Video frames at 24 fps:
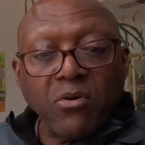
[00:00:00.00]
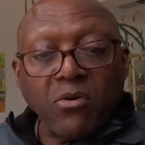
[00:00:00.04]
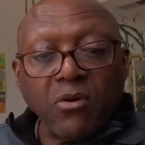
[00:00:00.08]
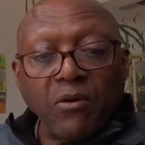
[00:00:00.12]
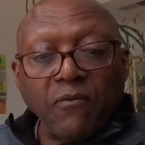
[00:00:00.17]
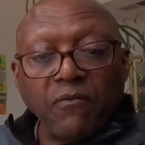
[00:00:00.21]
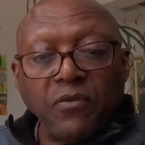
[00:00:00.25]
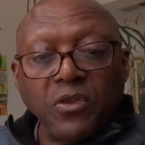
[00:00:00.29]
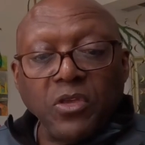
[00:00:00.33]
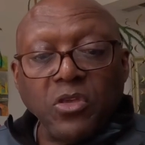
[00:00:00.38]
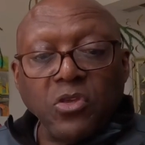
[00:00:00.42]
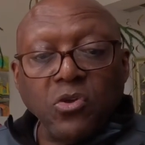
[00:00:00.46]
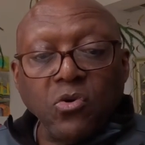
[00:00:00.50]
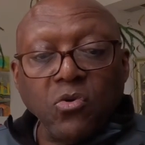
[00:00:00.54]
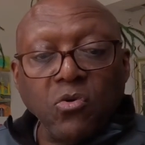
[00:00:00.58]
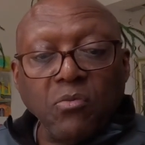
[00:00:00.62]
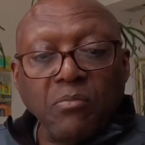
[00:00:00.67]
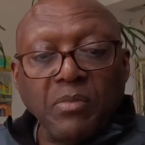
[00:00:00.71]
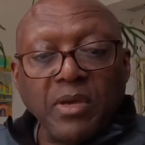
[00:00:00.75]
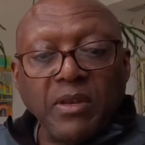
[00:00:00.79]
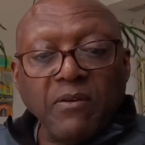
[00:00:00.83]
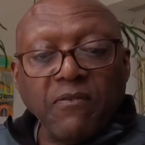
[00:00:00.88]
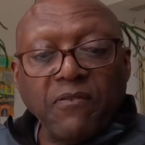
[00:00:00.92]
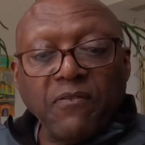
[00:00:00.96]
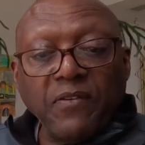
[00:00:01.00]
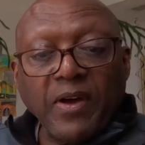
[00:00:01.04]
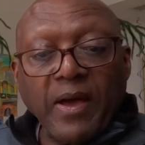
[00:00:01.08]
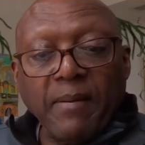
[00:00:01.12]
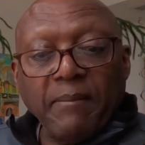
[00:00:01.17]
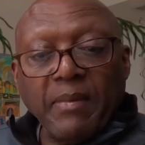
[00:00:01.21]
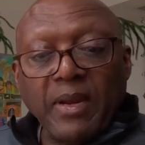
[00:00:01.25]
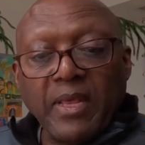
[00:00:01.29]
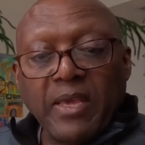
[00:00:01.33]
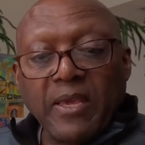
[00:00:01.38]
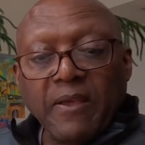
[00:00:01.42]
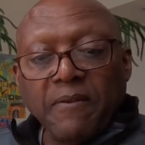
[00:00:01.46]
of the human
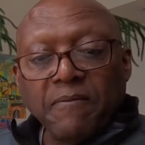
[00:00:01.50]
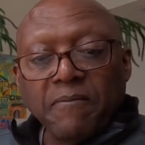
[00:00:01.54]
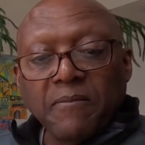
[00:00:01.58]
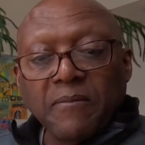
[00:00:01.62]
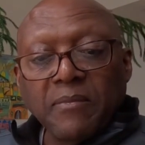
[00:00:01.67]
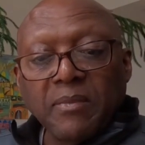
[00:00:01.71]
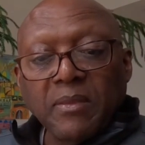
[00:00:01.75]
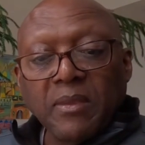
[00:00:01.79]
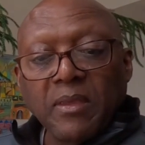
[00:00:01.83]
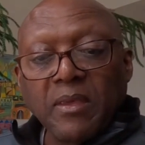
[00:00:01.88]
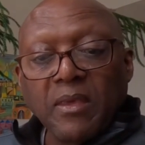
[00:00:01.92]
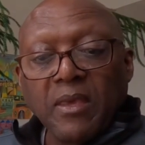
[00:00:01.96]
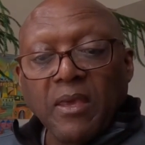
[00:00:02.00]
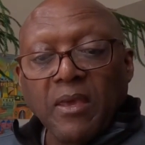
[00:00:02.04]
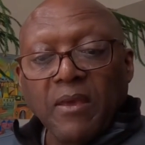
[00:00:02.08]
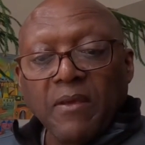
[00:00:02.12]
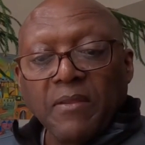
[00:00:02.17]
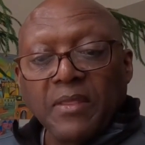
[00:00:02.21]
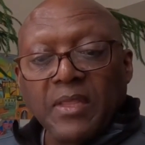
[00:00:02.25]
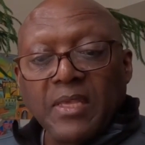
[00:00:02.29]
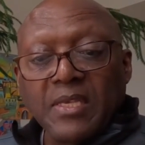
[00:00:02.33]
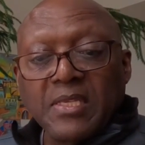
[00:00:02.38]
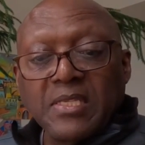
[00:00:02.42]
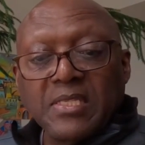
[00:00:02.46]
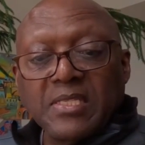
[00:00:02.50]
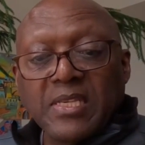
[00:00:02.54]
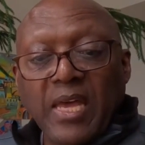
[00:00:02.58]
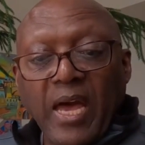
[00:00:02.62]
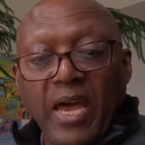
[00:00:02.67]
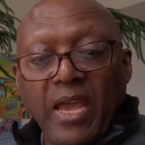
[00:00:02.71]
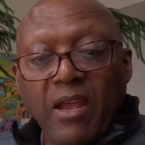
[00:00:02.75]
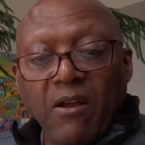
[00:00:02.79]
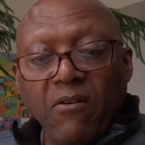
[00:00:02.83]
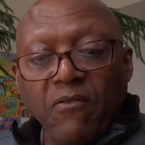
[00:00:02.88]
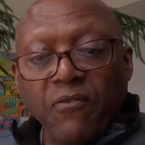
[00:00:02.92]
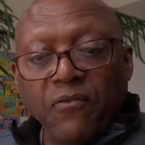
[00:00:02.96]
family.
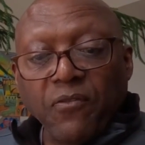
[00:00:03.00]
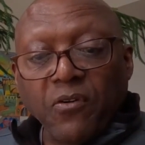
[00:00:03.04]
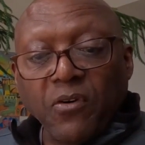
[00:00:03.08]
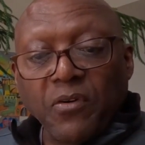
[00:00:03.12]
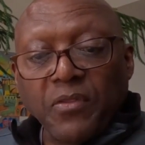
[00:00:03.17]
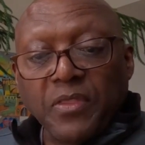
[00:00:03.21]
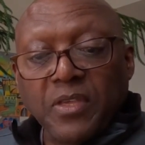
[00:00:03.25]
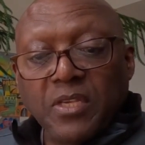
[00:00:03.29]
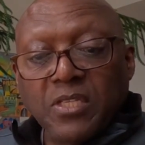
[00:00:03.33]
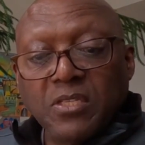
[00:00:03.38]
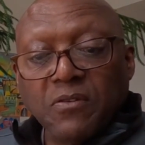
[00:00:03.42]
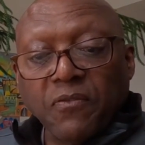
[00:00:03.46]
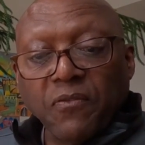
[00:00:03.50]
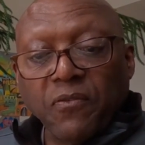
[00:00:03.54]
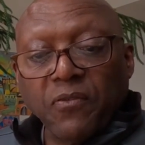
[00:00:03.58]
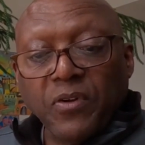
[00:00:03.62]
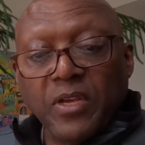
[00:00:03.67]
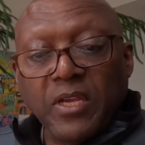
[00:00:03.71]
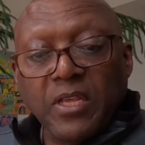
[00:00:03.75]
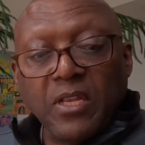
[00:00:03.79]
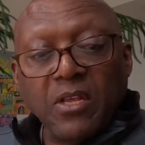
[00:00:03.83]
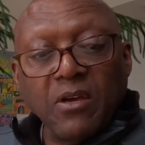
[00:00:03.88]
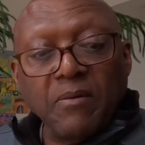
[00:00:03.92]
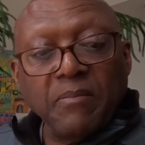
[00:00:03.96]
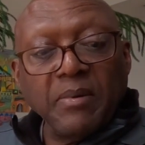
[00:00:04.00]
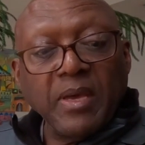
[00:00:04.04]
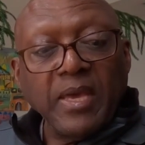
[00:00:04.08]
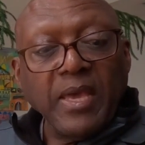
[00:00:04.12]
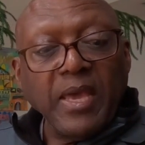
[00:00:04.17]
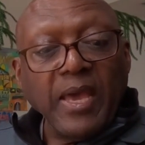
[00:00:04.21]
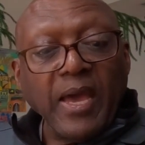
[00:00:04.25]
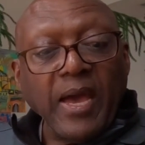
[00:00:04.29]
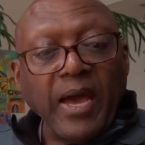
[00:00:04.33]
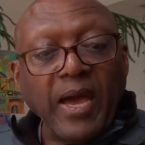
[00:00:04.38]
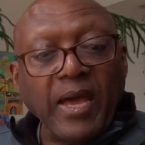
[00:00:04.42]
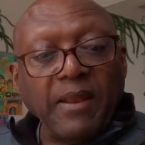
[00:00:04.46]
Desire for this freedom
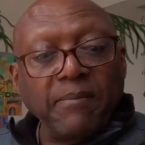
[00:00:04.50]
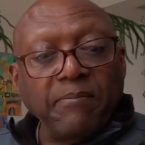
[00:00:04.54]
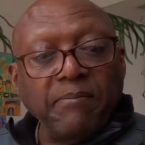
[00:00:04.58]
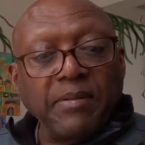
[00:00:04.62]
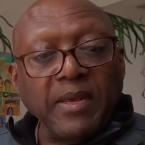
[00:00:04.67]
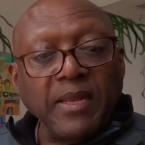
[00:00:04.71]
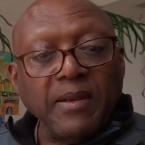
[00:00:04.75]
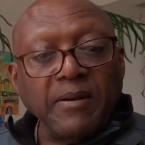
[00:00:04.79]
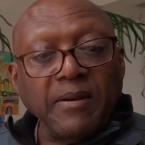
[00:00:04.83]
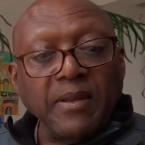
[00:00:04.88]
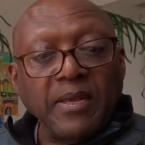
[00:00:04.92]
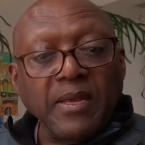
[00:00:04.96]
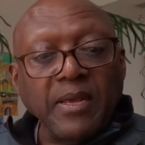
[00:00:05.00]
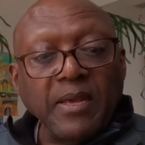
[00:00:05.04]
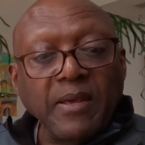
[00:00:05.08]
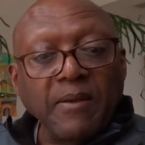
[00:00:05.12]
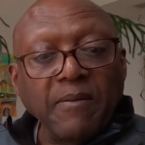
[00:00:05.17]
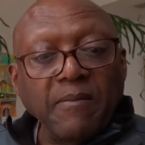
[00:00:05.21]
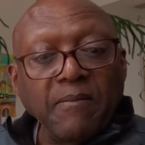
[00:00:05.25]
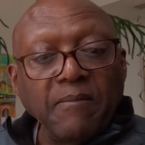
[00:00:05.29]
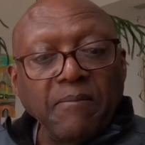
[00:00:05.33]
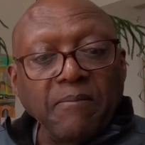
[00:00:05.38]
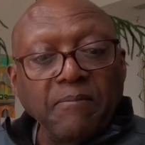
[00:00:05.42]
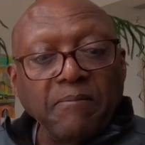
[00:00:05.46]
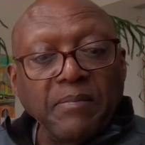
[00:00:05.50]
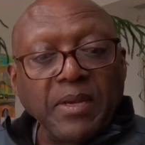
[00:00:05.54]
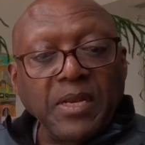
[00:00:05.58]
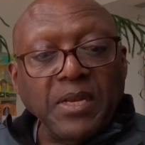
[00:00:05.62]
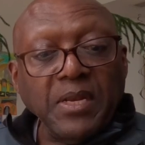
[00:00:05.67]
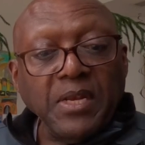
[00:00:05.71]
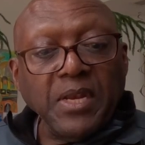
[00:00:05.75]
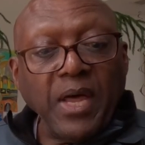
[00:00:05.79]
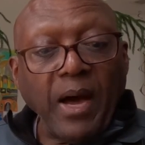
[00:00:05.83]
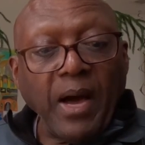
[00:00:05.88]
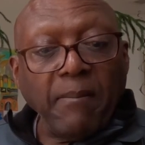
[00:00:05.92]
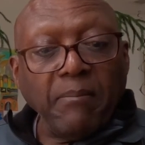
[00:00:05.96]
had been
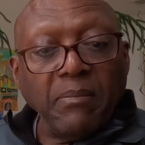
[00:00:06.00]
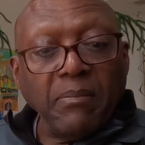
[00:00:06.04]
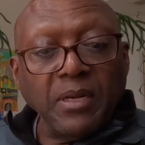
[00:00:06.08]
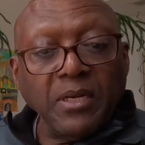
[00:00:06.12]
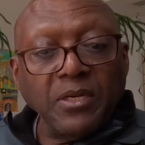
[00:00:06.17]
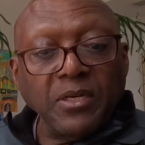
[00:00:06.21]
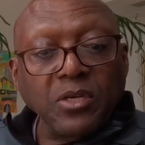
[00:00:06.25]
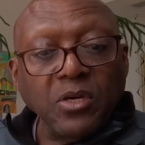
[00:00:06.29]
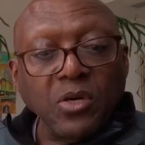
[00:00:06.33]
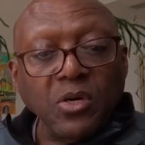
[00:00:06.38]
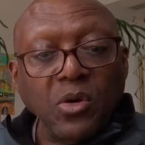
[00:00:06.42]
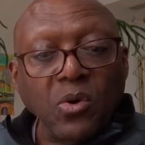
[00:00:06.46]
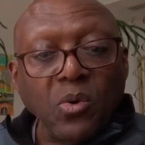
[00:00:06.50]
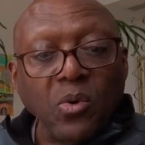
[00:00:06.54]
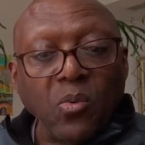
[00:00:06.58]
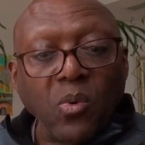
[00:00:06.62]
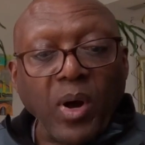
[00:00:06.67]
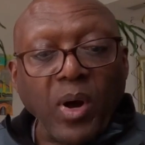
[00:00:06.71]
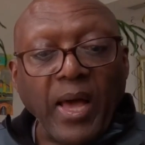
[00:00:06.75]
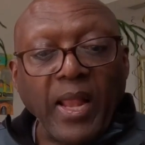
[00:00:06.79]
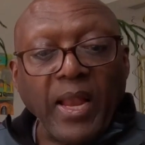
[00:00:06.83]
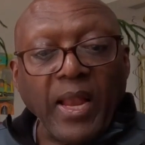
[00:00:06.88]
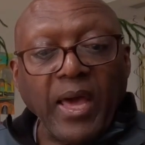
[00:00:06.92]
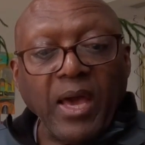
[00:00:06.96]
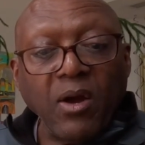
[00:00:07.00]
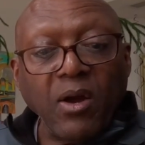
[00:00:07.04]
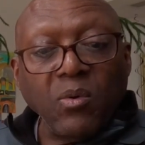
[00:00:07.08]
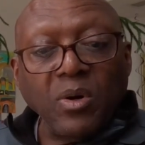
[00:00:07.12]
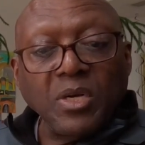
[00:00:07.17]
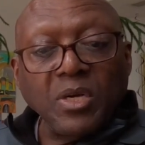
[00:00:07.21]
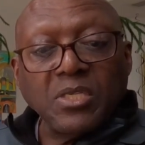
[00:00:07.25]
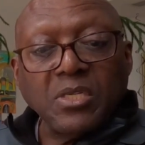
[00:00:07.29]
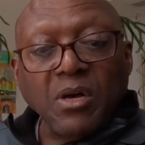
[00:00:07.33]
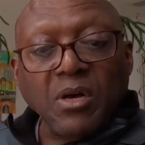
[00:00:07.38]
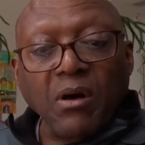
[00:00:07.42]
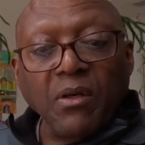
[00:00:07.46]
benumbed while I
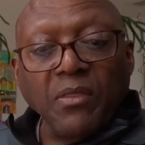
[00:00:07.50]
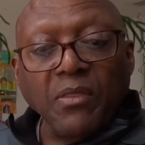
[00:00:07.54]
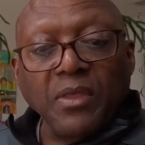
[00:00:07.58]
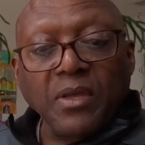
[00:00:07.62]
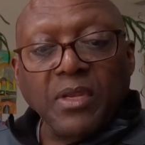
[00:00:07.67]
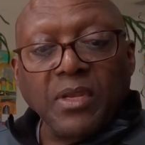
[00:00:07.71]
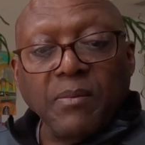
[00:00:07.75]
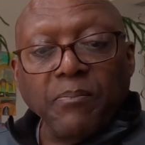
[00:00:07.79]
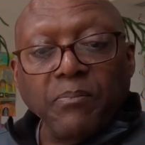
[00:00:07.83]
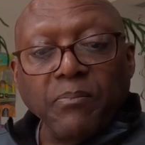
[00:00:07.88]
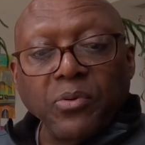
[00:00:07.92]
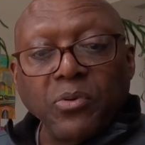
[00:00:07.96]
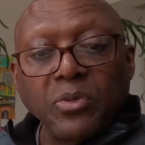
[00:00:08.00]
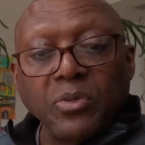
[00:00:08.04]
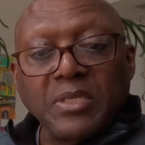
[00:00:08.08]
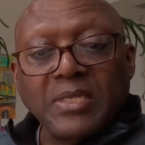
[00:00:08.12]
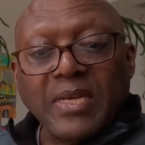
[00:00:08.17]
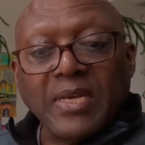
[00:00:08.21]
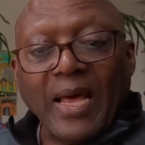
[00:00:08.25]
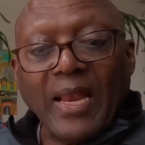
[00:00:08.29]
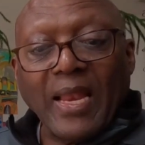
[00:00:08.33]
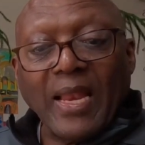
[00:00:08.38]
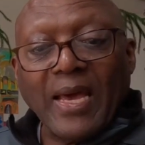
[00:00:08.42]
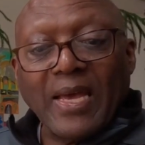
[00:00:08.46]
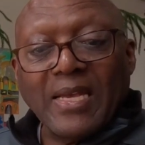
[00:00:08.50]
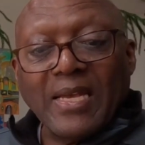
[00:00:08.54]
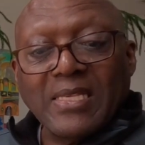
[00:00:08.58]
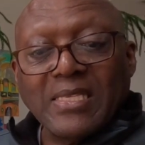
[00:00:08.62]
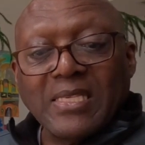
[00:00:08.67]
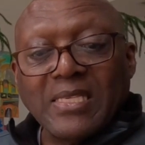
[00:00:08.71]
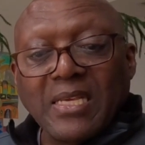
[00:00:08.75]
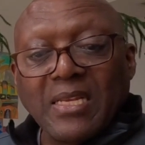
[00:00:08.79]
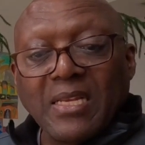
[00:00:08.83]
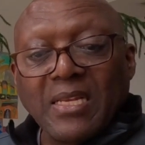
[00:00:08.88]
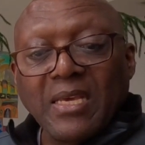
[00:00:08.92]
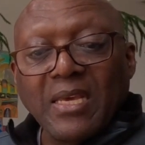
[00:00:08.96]
was under the
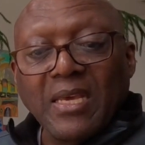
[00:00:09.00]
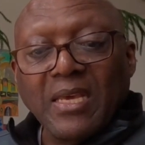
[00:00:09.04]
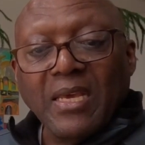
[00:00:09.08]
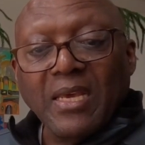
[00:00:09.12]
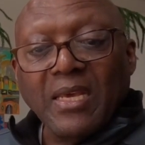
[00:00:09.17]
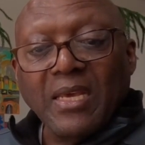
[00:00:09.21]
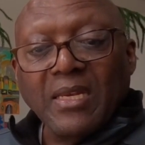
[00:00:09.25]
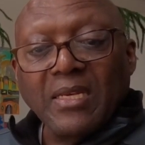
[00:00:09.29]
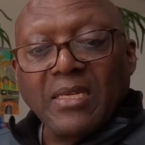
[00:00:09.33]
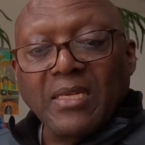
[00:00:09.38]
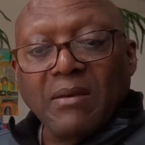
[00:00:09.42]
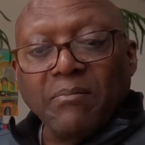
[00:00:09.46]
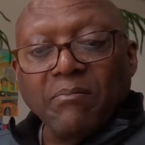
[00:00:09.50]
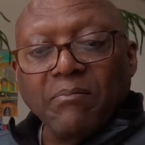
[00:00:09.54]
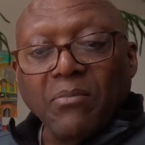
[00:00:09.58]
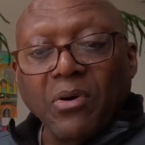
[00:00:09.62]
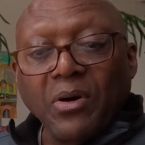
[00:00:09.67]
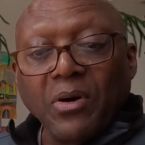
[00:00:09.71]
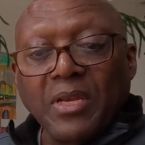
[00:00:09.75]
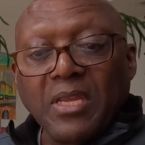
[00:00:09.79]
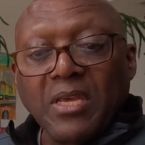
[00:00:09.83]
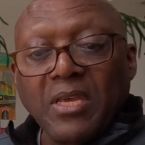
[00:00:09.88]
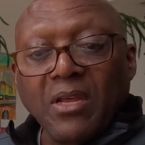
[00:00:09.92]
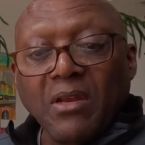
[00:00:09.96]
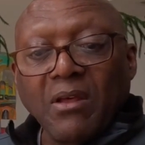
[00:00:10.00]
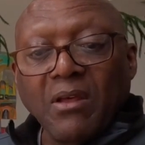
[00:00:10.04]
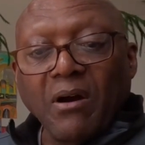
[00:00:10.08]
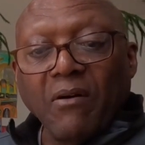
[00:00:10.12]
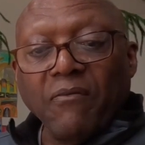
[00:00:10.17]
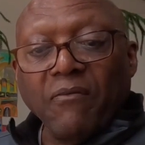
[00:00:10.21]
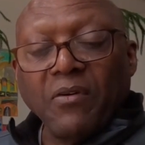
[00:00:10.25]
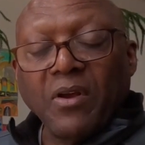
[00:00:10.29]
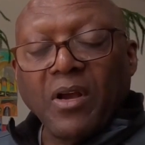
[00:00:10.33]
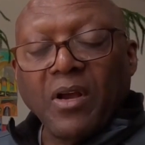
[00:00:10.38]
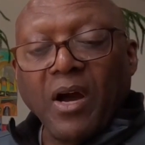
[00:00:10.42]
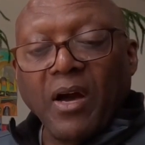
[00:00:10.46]
brutalizing dominion
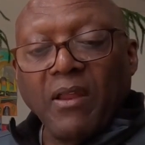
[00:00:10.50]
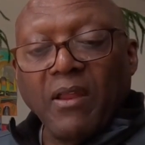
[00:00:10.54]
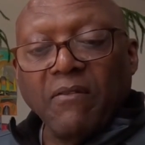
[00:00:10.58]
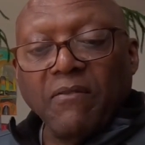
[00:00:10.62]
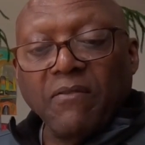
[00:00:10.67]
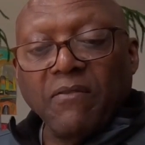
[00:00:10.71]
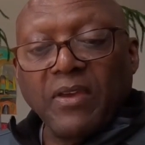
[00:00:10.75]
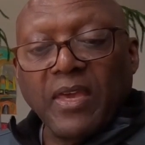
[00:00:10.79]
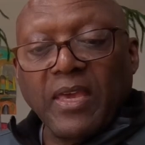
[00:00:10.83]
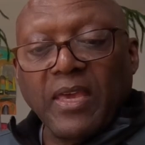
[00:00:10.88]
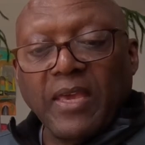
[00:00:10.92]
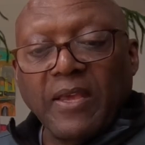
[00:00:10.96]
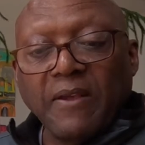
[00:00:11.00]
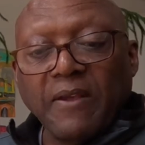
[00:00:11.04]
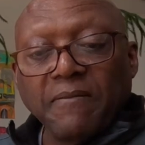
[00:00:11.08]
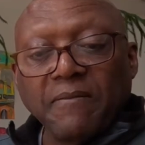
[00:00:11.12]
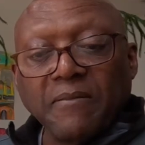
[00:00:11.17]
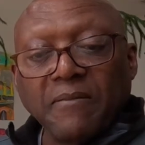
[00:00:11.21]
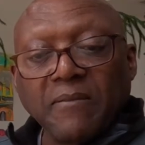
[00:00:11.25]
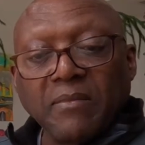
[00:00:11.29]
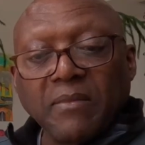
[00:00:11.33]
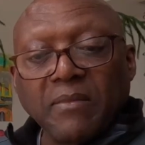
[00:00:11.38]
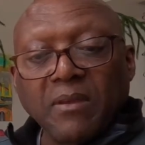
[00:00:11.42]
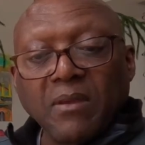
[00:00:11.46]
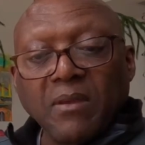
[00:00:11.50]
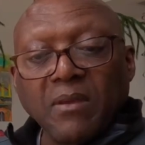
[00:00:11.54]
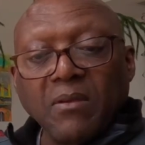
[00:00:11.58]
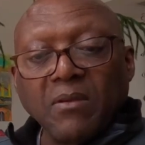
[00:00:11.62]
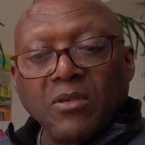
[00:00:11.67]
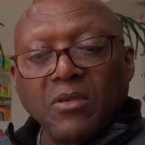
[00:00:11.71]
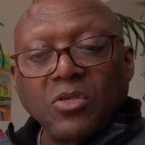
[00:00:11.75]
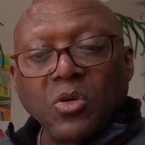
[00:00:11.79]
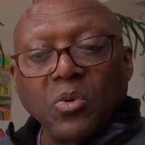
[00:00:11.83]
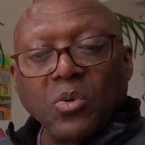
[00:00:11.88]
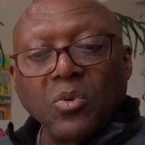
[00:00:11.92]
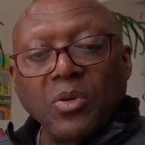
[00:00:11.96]
of Convey,
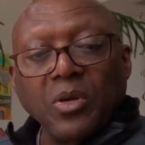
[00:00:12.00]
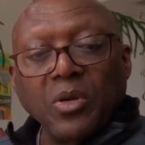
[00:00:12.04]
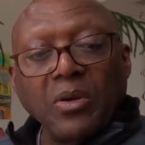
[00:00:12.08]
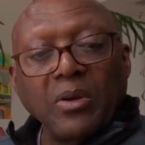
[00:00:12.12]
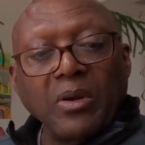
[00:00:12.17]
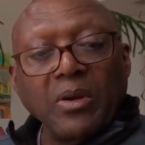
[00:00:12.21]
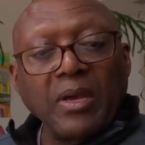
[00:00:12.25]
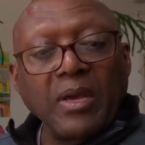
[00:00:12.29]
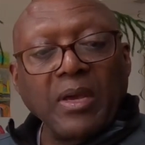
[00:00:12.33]
his owner,